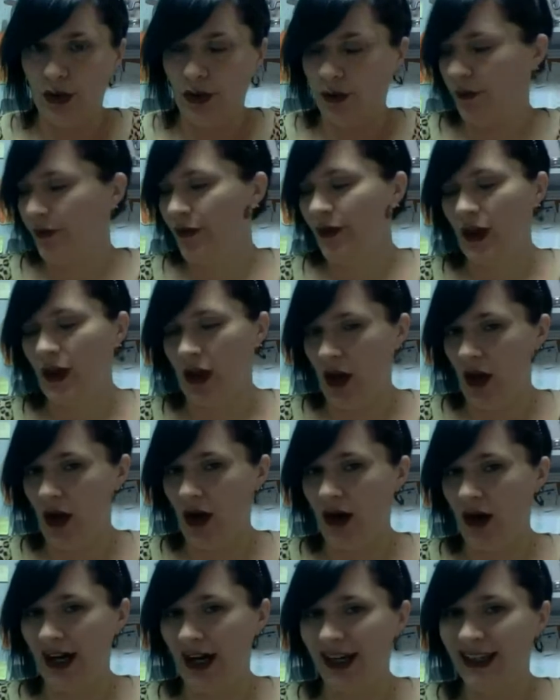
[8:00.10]
to do.
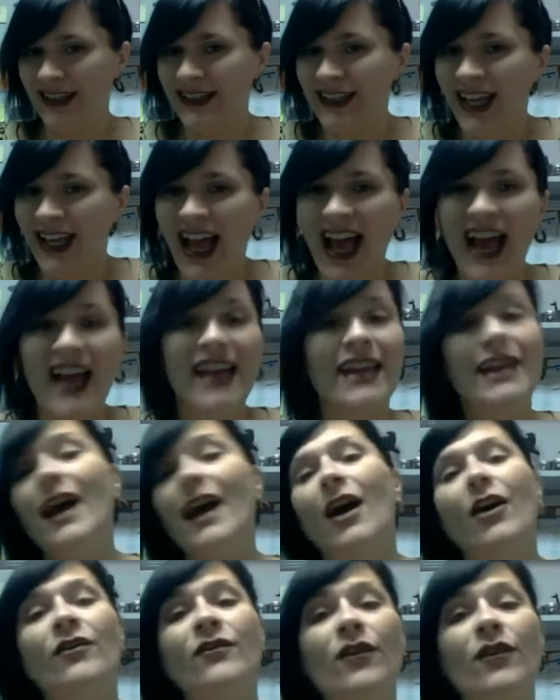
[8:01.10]
All right, and
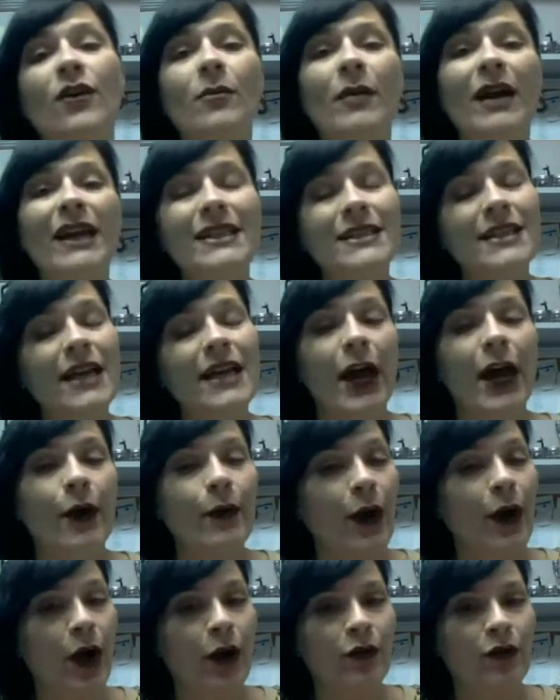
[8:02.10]
now for my
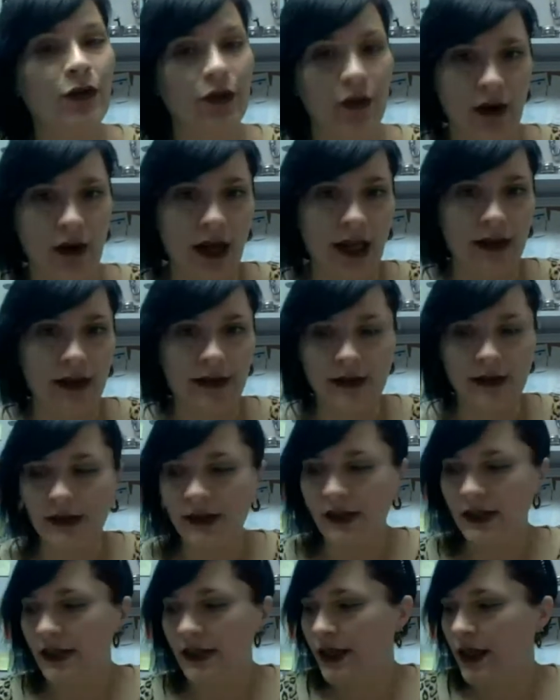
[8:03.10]
tarot
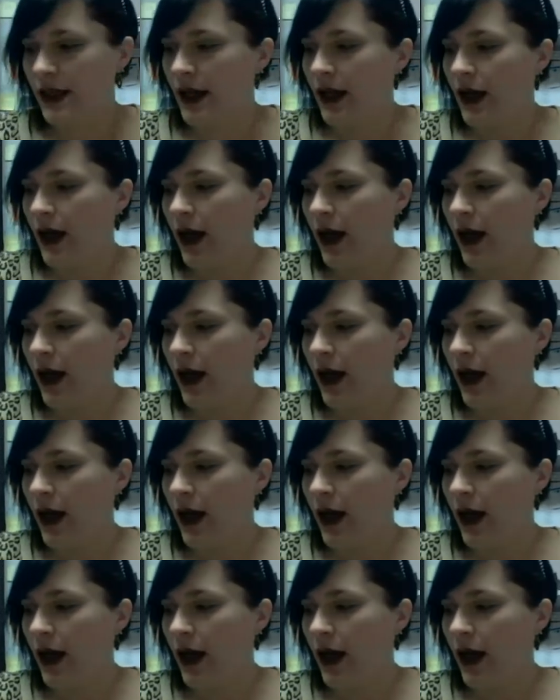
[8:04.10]
friends,